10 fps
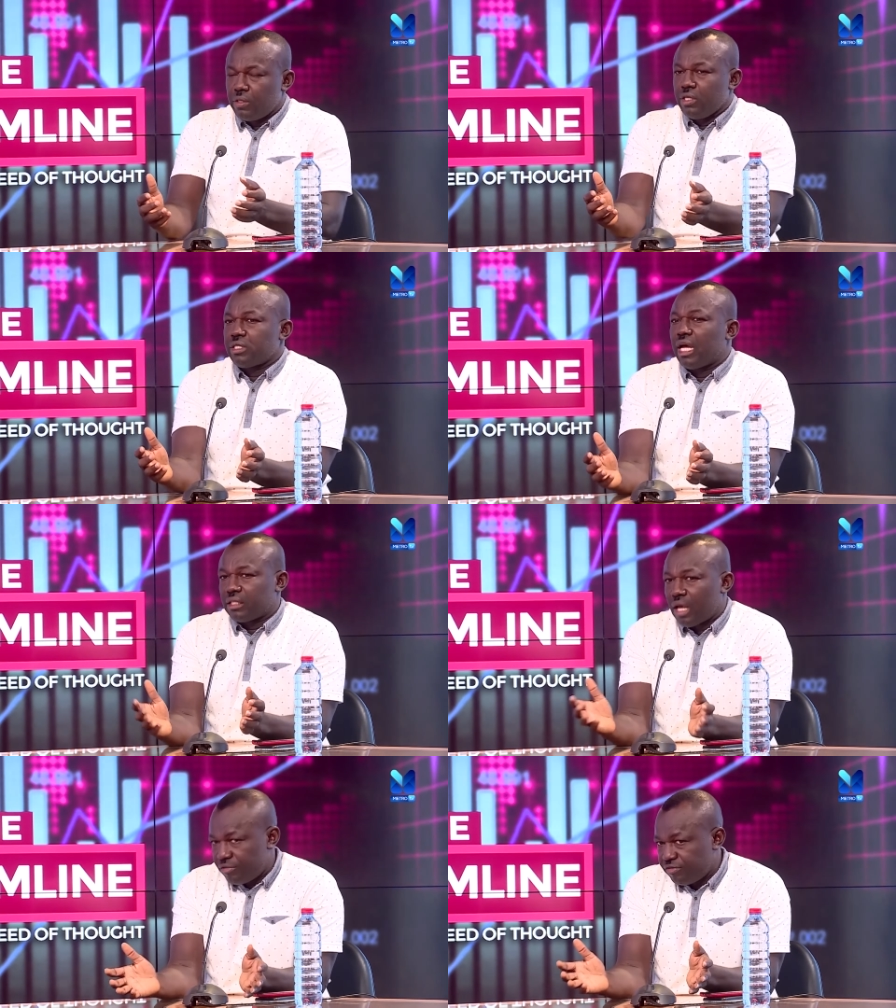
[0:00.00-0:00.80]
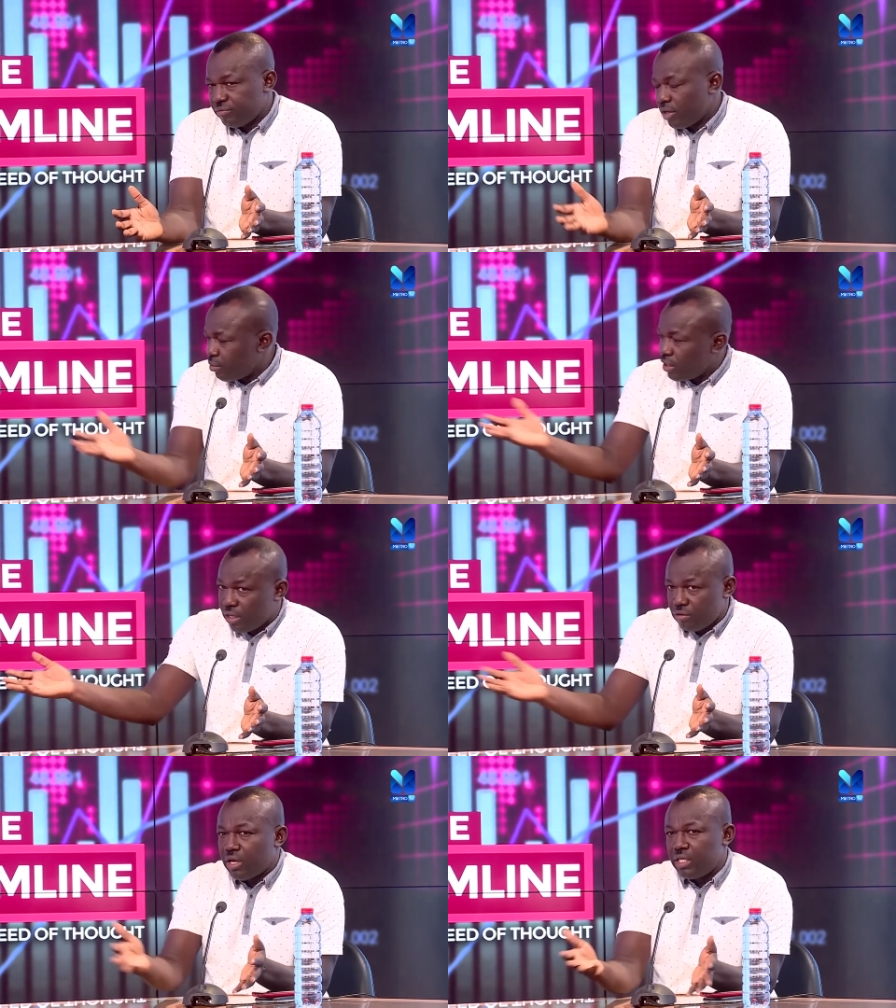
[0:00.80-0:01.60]
things are tough. My brother,
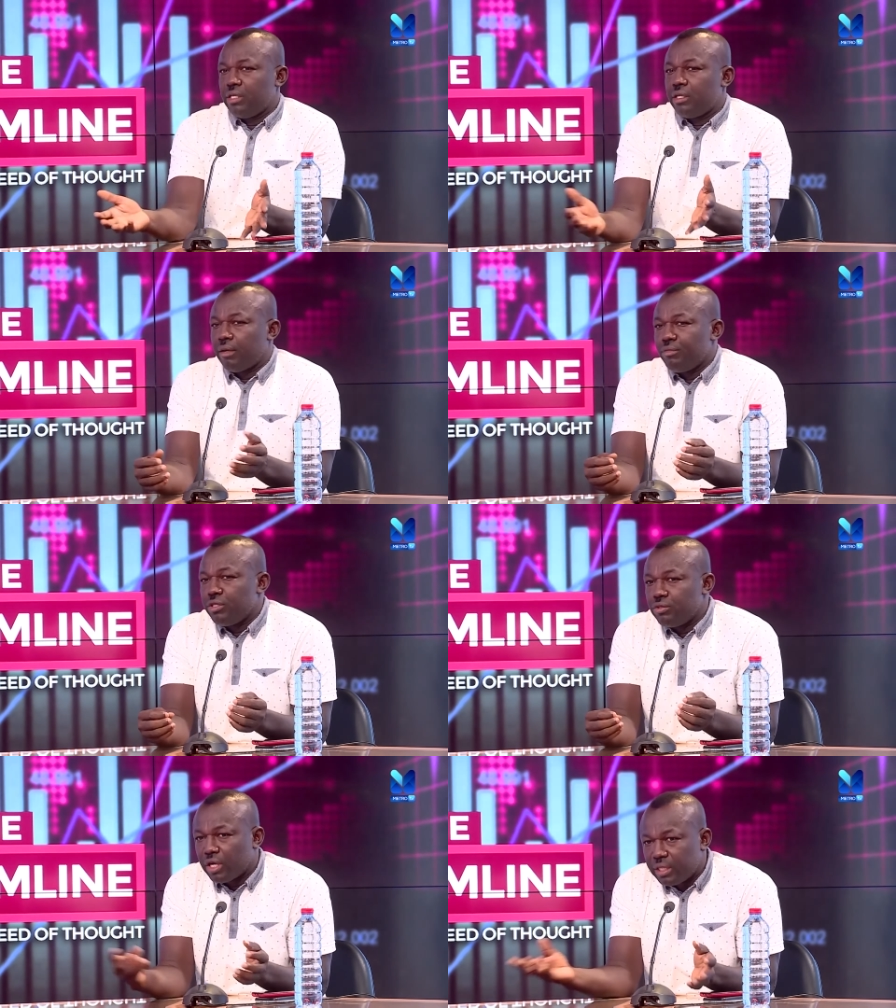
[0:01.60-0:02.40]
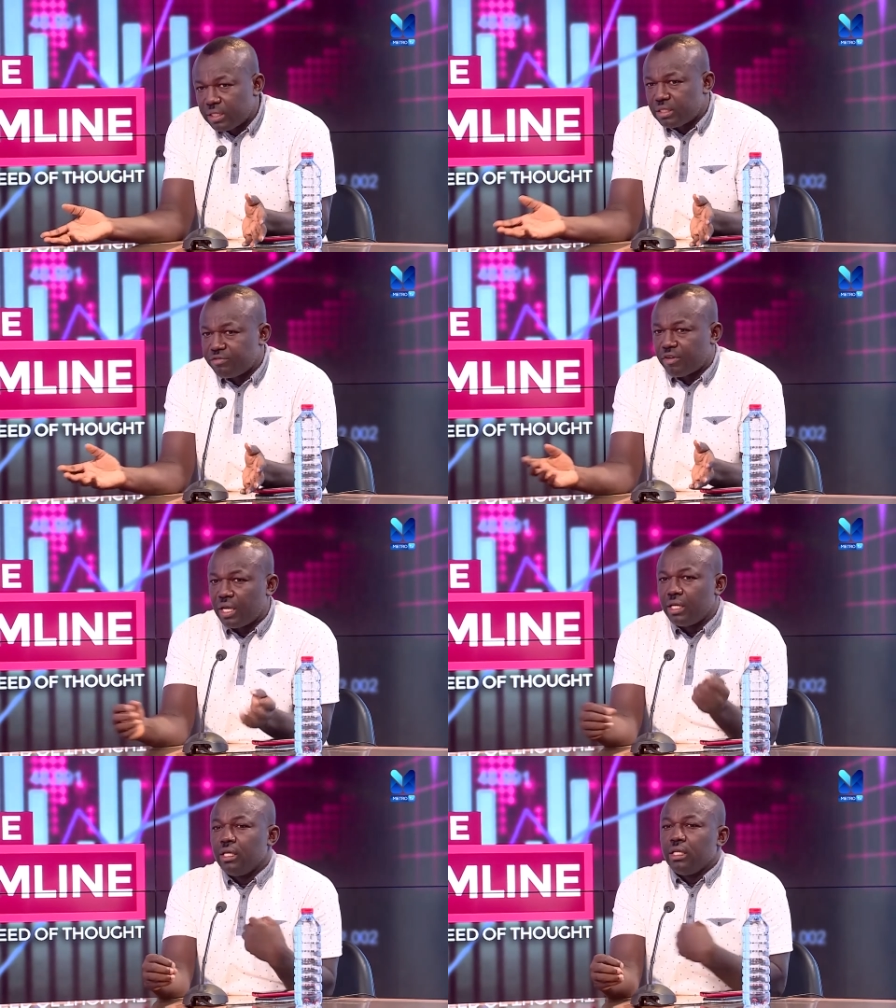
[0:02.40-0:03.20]
you are here. I mean, you can testify.
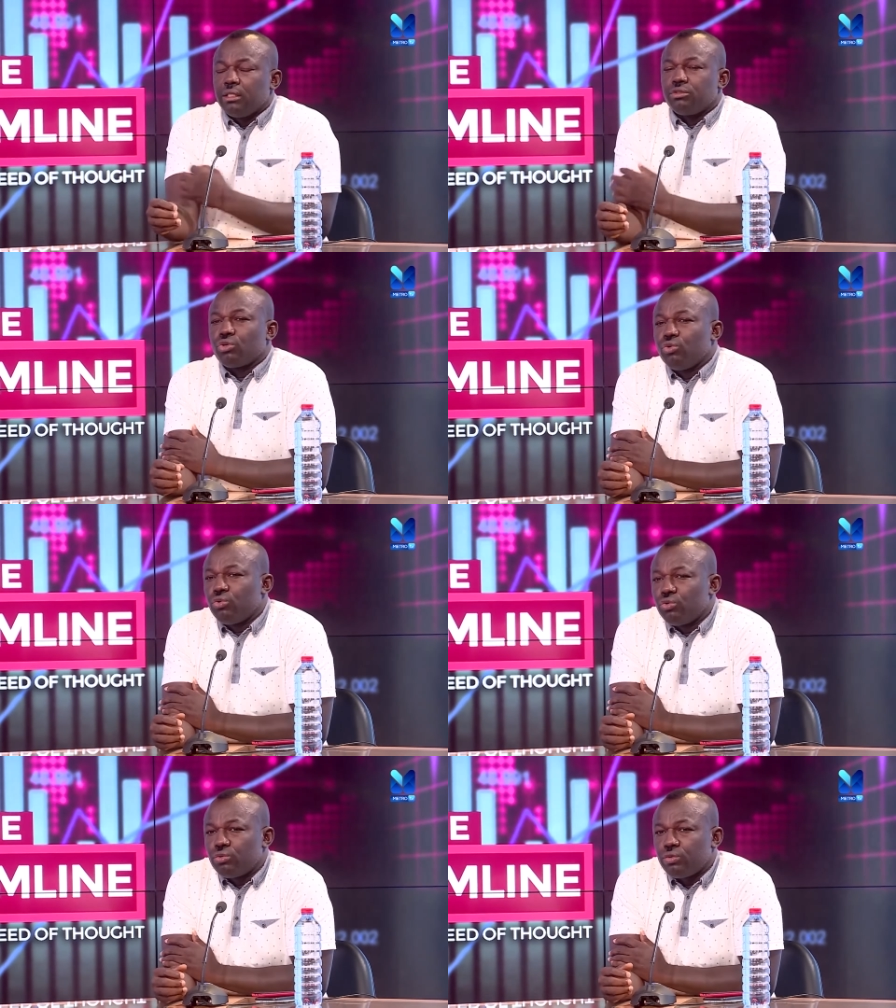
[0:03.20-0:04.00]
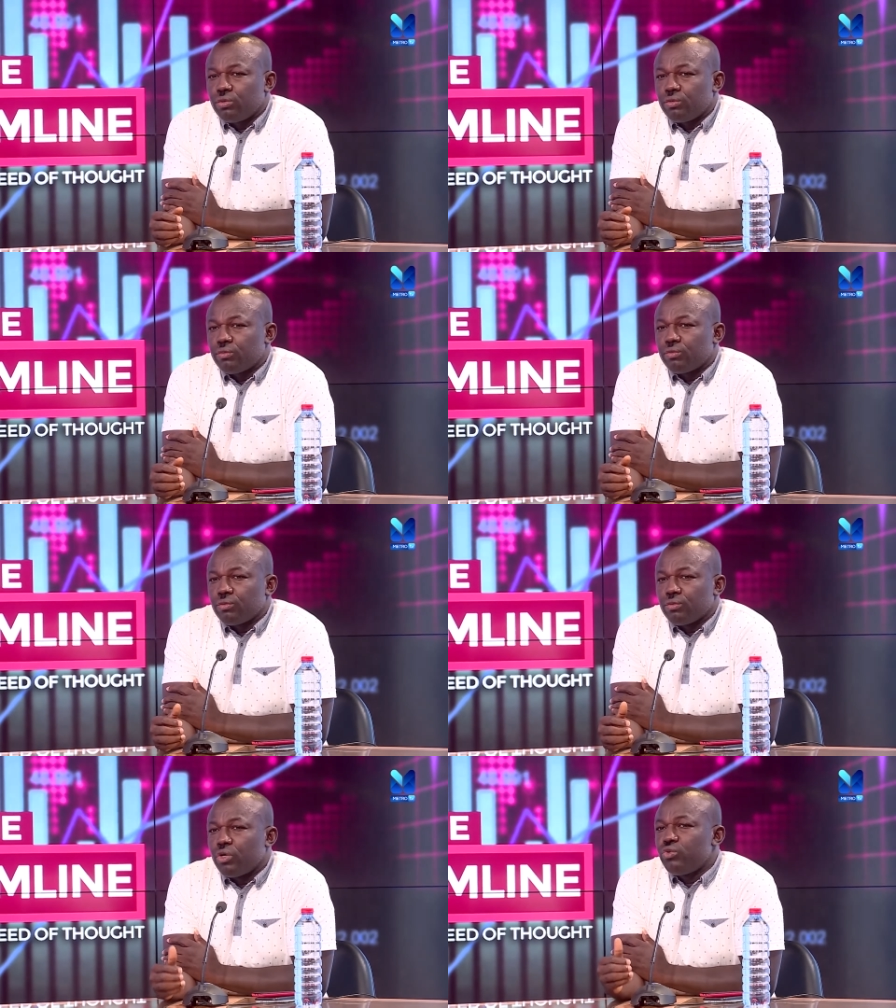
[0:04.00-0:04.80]
Mm. So
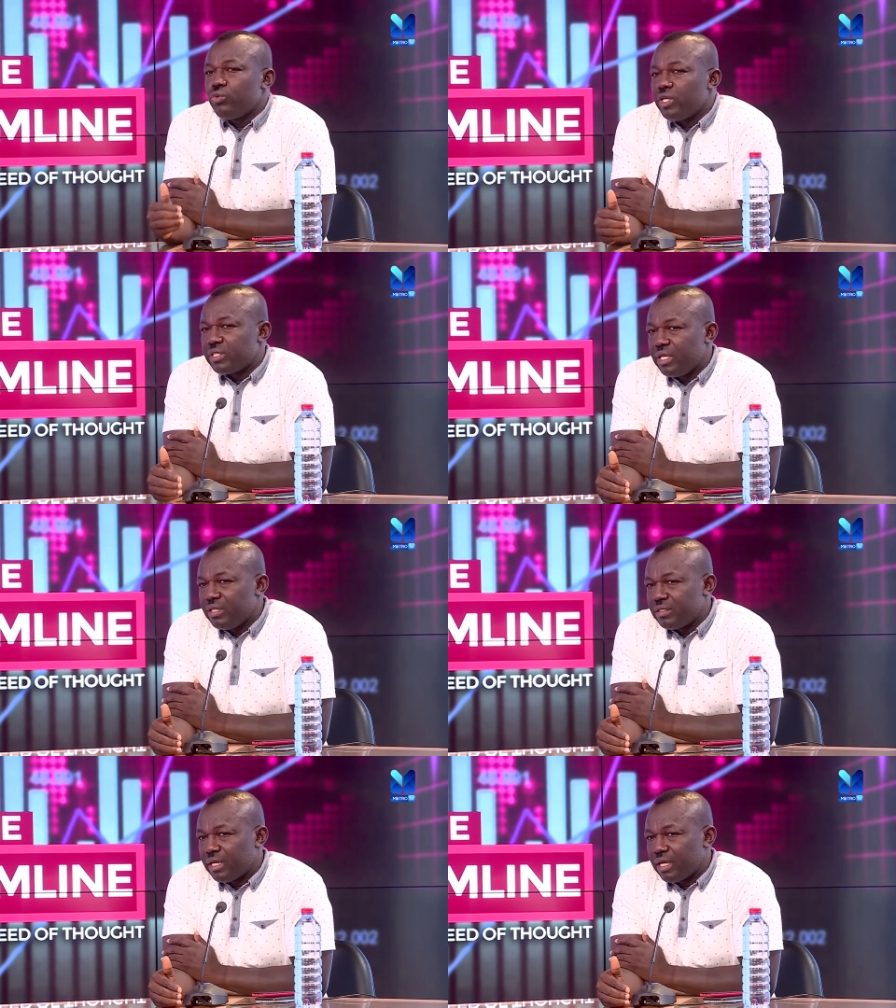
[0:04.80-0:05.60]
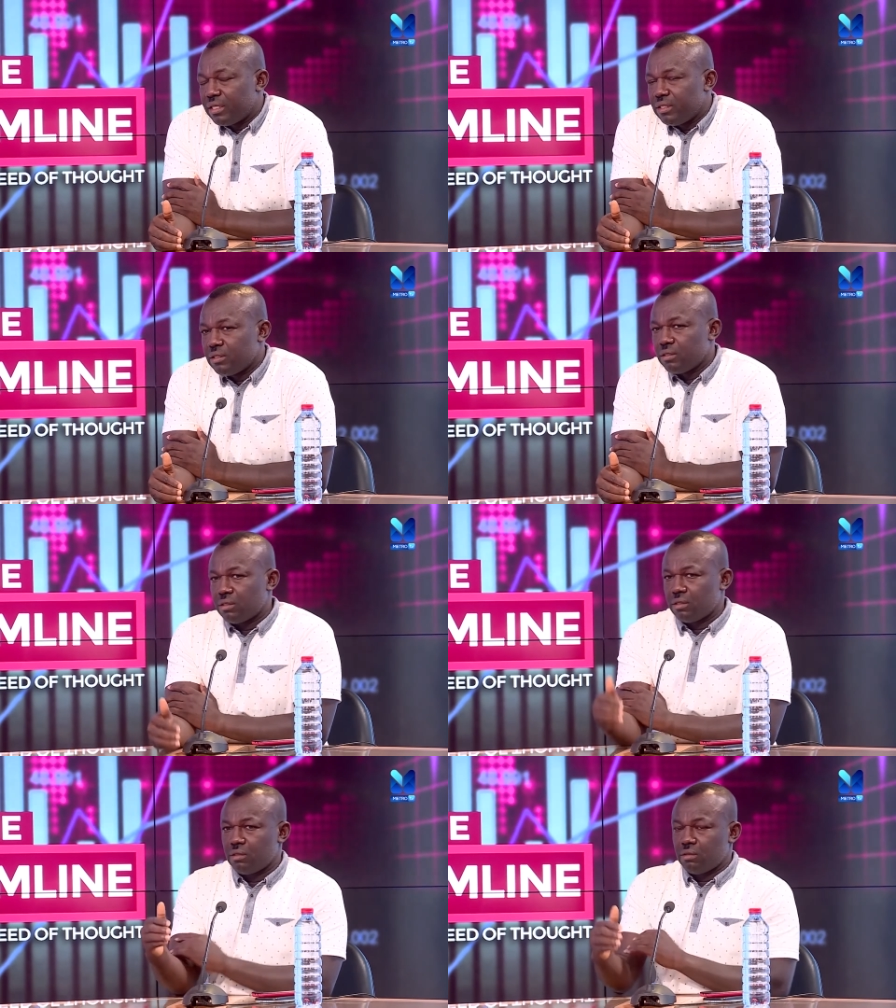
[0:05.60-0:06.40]
what we were saying is that
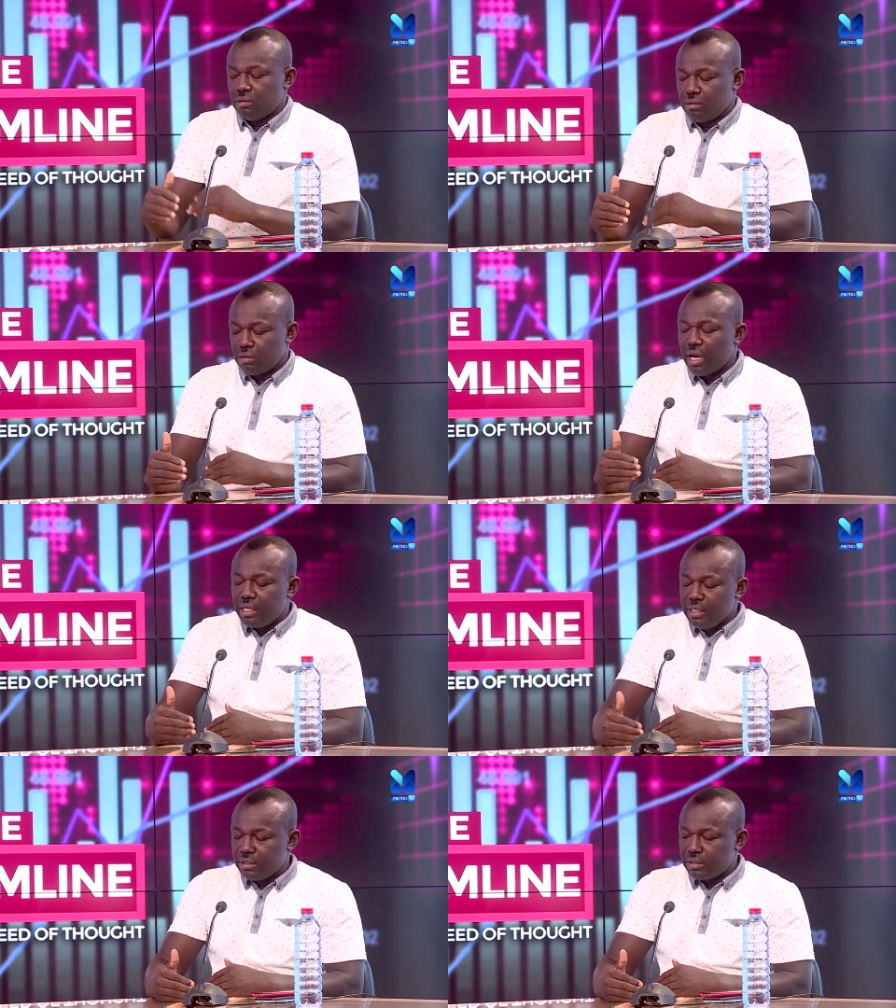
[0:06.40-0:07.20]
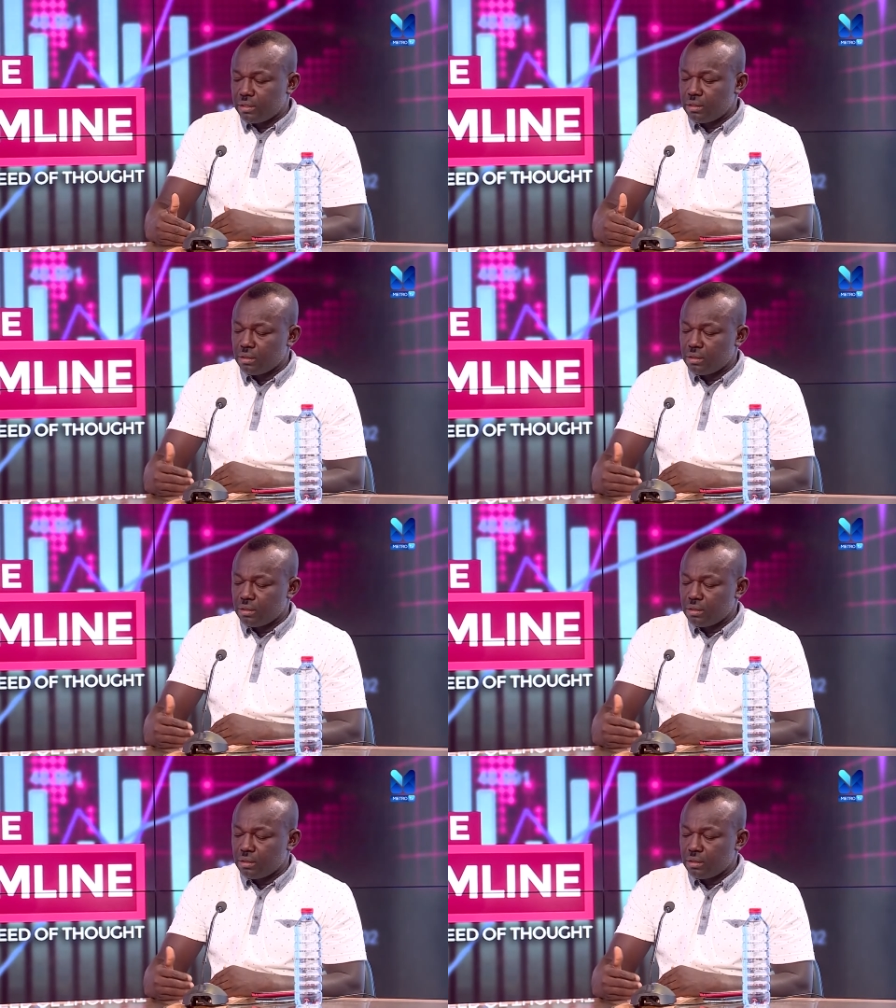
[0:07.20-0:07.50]
at least